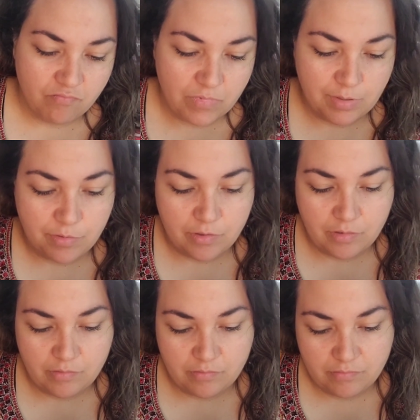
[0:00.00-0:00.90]
I don't
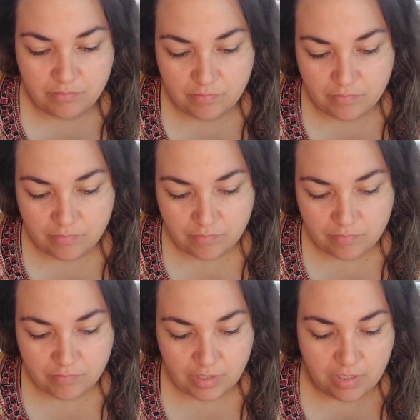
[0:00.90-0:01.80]
know.
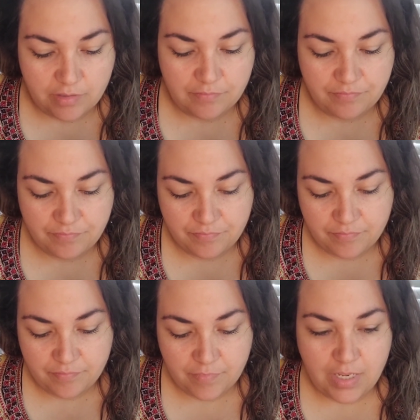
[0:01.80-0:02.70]
Yeah.
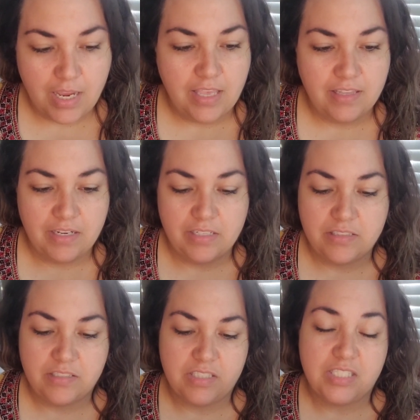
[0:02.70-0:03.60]
And then it
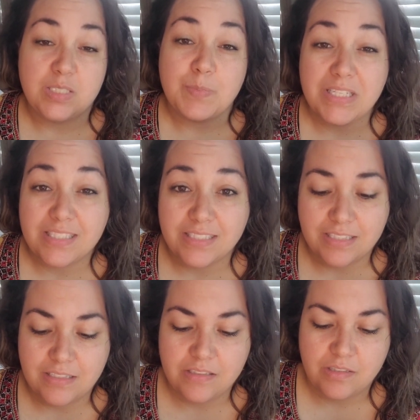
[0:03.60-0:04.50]
just dispenses
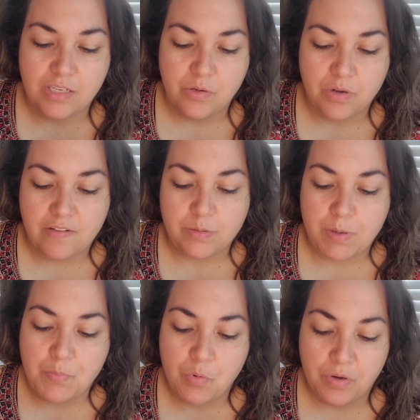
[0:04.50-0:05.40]
it so that you don't have to be
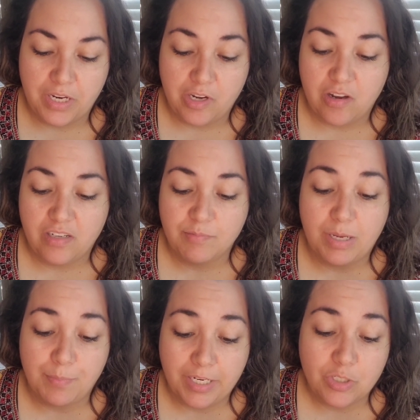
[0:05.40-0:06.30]
pouring it on. Like
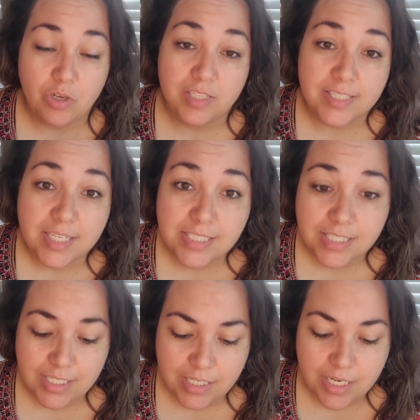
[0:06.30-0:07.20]
my dog is a
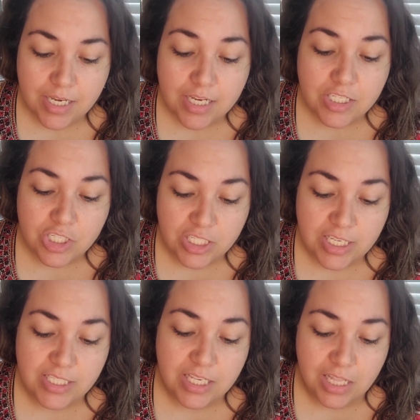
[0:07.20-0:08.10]
husky. She
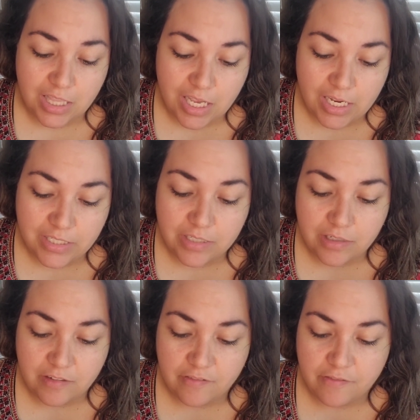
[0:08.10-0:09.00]
takes a lot
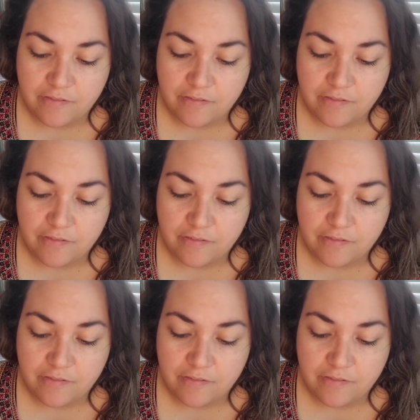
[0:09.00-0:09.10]
of...